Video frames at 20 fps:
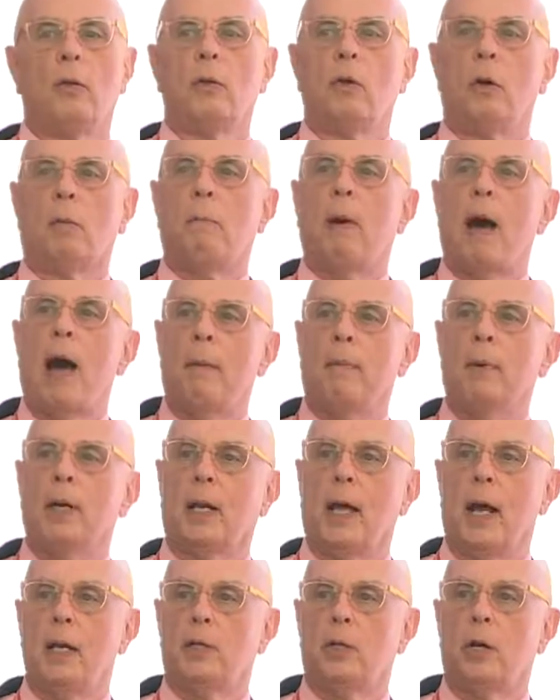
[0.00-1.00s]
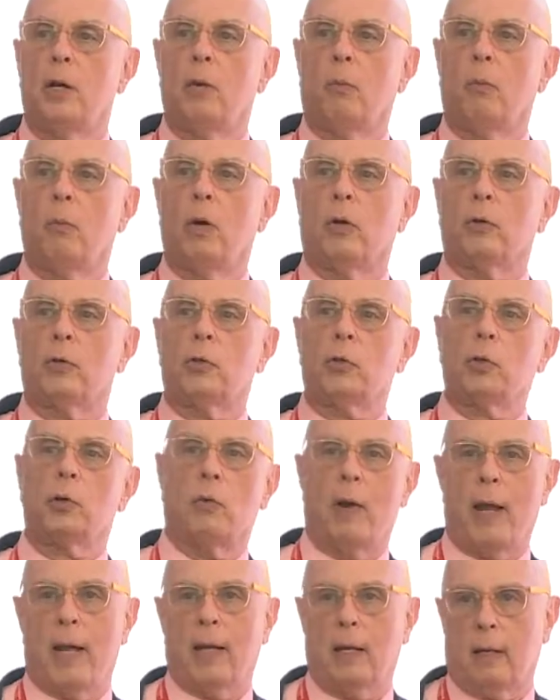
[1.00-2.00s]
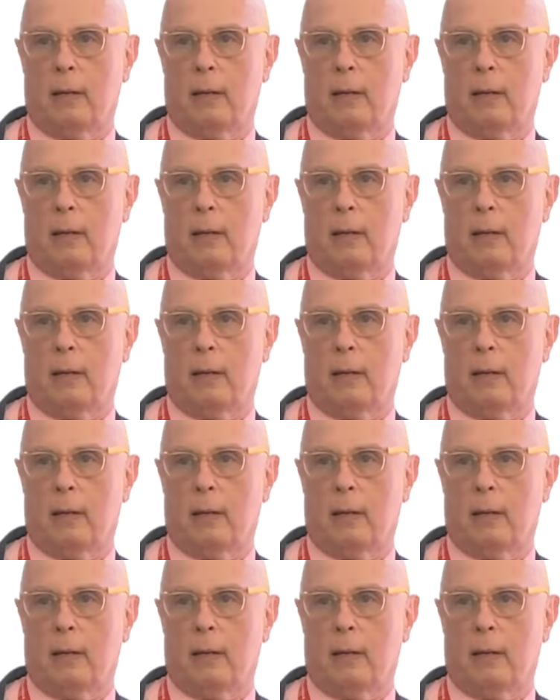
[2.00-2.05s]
your population will shrink.